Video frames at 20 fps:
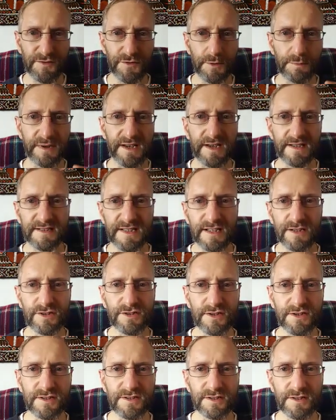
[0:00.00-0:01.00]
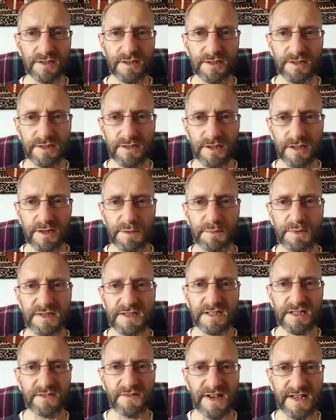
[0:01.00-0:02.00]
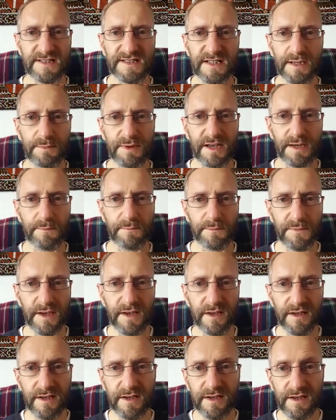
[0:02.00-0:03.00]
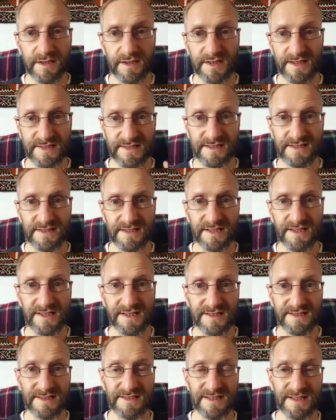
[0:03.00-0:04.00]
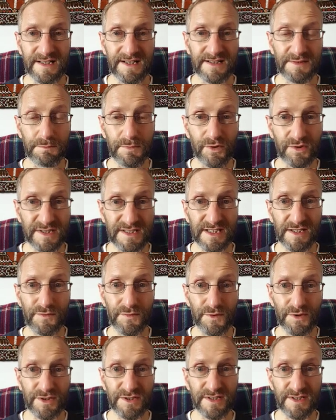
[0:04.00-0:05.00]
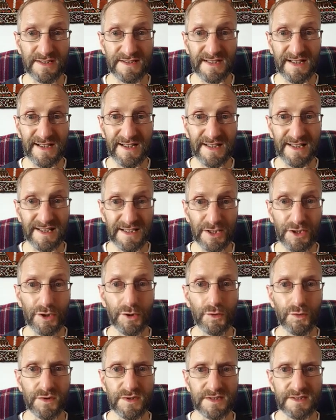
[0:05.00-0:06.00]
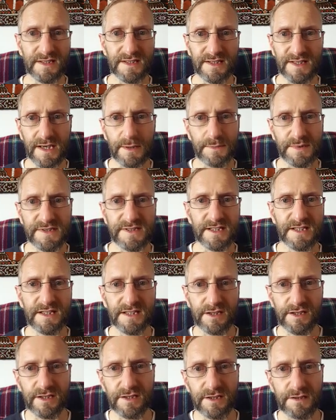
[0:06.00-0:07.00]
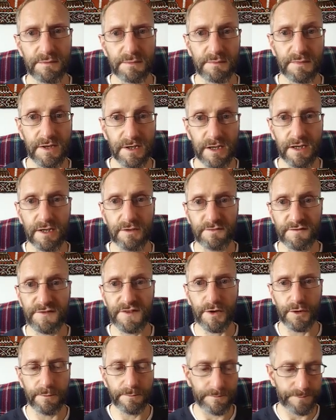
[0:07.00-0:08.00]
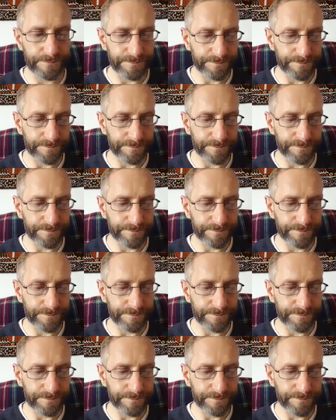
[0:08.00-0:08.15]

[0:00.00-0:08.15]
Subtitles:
pay attention to the Prisoner of Azkaban, it's a motif which is highly used in that particular film.